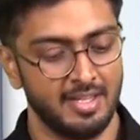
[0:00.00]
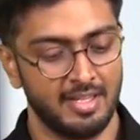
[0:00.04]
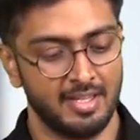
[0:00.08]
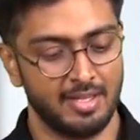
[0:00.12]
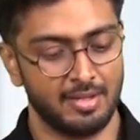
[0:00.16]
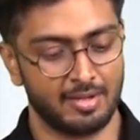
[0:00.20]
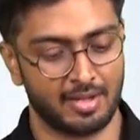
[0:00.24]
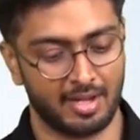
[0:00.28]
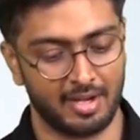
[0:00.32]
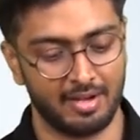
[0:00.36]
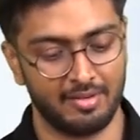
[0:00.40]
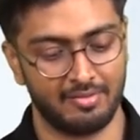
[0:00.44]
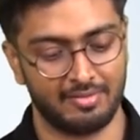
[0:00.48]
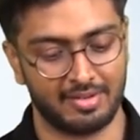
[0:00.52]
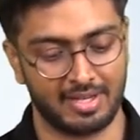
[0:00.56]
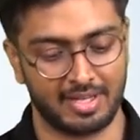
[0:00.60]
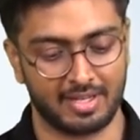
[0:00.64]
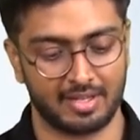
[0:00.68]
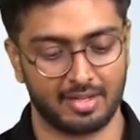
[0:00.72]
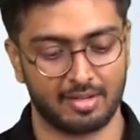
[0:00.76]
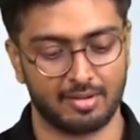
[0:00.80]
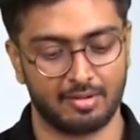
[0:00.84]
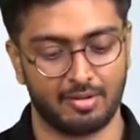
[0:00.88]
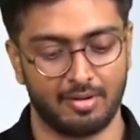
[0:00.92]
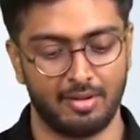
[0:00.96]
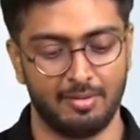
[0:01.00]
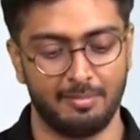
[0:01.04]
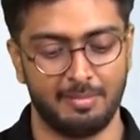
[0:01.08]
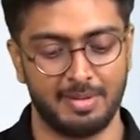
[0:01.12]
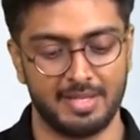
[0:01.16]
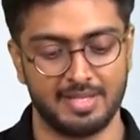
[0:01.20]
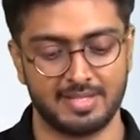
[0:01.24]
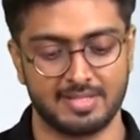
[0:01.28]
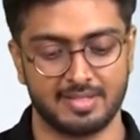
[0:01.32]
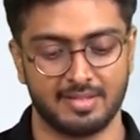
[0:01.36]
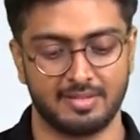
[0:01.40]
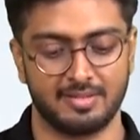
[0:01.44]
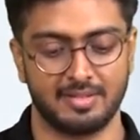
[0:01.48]
you kind of take a call
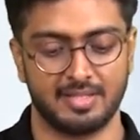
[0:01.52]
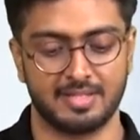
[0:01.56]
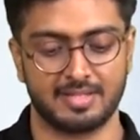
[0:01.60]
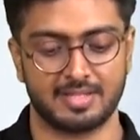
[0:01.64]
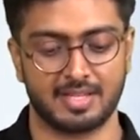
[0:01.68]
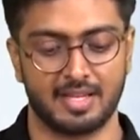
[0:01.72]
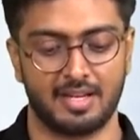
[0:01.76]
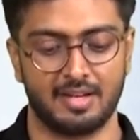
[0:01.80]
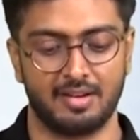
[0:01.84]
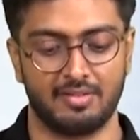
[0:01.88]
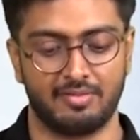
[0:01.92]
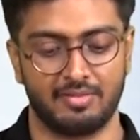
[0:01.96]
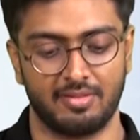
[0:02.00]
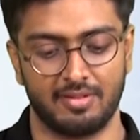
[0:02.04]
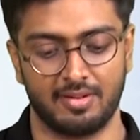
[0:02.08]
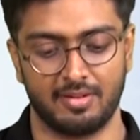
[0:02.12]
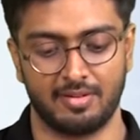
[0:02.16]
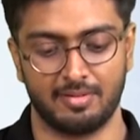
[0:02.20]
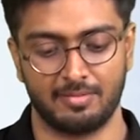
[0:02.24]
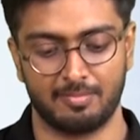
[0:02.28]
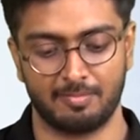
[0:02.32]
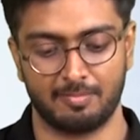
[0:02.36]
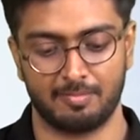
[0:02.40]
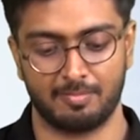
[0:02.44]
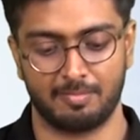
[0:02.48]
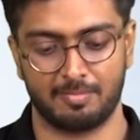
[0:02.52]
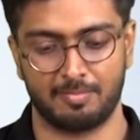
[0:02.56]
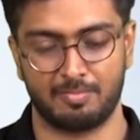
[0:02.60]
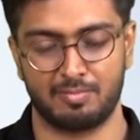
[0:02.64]
based on this kind of a